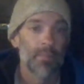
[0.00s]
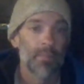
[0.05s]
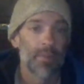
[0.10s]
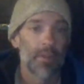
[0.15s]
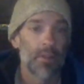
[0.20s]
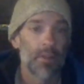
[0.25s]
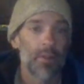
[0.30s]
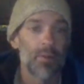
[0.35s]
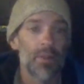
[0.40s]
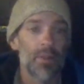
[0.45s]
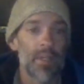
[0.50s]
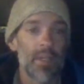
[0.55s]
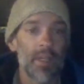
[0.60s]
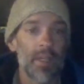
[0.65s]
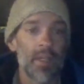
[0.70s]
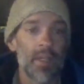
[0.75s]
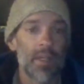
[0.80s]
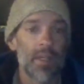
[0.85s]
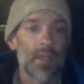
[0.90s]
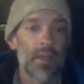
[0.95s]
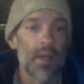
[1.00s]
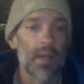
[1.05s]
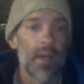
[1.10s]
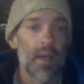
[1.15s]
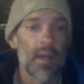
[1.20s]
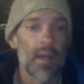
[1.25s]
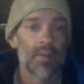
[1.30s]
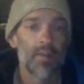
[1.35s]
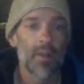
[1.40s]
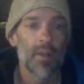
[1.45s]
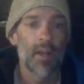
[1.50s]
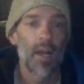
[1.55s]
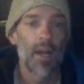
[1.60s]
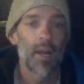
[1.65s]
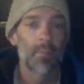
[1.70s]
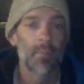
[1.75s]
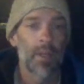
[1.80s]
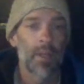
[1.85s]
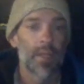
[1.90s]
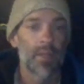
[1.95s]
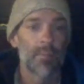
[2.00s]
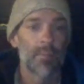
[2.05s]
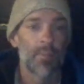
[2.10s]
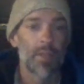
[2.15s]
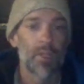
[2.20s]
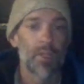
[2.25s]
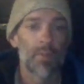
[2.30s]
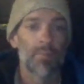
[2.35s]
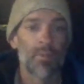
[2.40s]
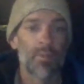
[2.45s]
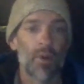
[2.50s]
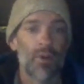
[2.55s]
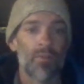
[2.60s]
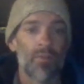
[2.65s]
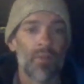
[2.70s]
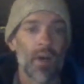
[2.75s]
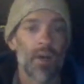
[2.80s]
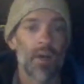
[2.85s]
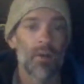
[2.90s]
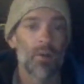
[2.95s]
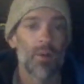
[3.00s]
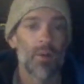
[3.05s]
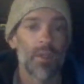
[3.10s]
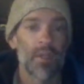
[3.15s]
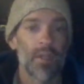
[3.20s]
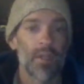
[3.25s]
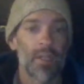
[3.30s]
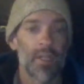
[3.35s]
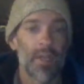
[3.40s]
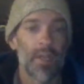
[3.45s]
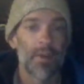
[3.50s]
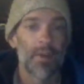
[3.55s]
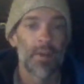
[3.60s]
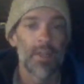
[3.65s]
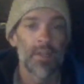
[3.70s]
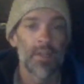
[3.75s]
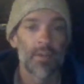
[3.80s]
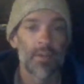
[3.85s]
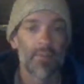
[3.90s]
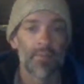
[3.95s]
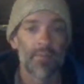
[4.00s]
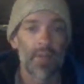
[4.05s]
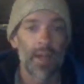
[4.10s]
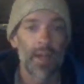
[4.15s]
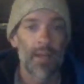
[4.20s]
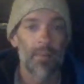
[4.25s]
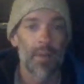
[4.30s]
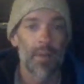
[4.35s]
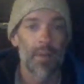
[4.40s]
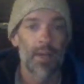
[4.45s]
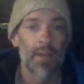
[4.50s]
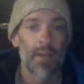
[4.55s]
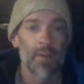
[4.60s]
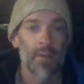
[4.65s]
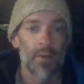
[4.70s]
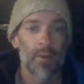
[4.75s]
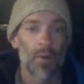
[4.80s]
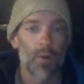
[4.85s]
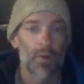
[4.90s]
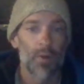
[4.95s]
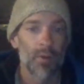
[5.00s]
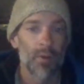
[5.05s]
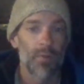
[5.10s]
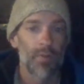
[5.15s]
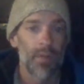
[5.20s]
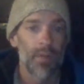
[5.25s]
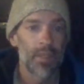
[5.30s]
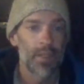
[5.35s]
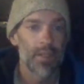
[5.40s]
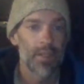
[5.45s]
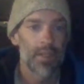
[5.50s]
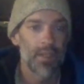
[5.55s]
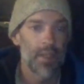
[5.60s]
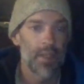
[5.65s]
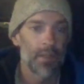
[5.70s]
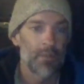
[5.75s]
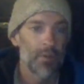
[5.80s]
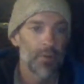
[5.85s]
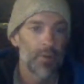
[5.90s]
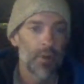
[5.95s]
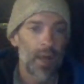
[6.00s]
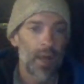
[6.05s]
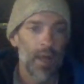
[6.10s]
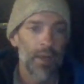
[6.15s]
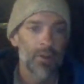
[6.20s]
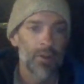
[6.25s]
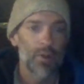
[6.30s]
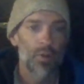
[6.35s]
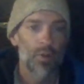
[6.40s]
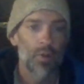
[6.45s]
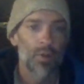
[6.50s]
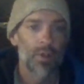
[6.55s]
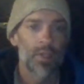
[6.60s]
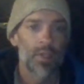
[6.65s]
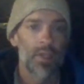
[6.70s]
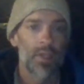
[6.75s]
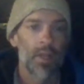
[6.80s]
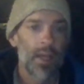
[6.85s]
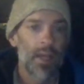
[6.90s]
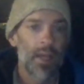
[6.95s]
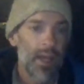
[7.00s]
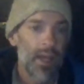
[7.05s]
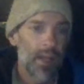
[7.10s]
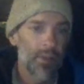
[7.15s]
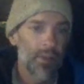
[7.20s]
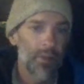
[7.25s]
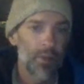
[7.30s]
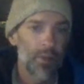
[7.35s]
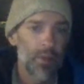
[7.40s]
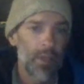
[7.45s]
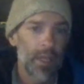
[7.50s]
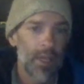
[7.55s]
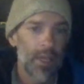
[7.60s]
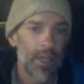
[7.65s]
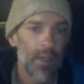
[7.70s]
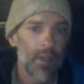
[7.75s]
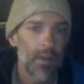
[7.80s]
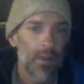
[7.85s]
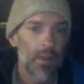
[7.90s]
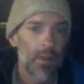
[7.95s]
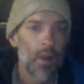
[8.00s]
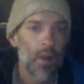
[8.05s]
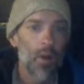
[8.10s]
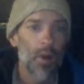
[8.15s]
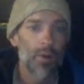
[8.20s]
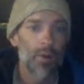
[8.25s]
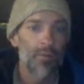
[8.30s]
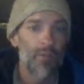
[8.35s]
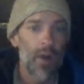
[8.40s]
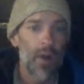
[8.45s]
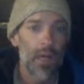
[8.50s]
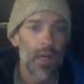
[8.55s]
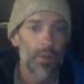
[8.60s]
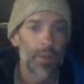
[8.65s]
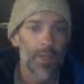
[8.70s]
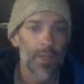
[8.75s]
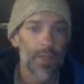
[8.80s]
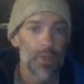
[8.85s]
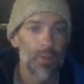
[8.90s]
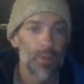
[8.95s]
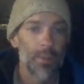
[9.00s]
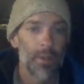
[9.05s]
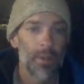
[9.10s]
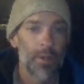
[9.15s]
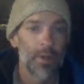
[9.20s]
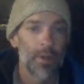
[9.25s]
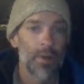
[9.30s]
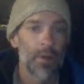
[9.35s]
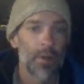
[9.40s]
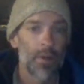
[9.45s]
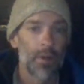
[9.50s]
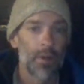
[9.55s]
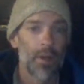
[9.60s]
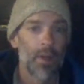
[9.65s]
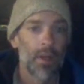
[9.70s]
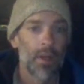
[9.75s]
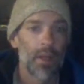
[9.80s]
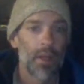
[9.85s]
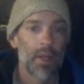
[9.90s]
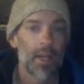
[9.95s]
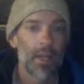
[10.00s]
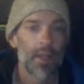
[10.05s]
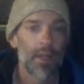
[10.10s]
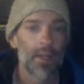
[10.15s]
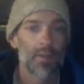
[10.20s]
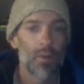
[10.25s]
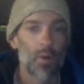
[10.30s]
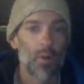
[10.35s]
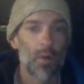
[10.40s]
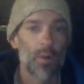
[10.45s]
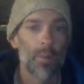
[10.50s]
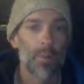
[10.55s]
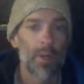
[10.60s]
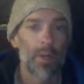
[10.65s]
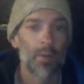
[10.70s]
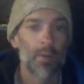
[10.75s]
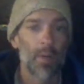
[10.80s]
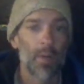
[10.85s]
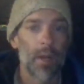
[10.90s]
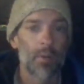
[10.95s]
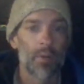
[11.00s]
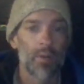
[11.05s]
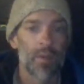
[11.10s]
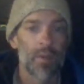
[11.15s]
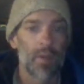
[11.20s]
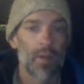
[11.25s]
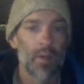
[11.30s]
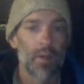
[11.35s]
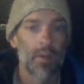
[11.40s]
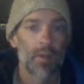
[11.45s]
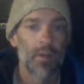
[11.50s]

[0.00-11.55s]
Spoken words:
Lucy has a complex mission profile with a series of flybys in order to visit several asteroids, either leading or following Jupiter in its orbit around the Sun.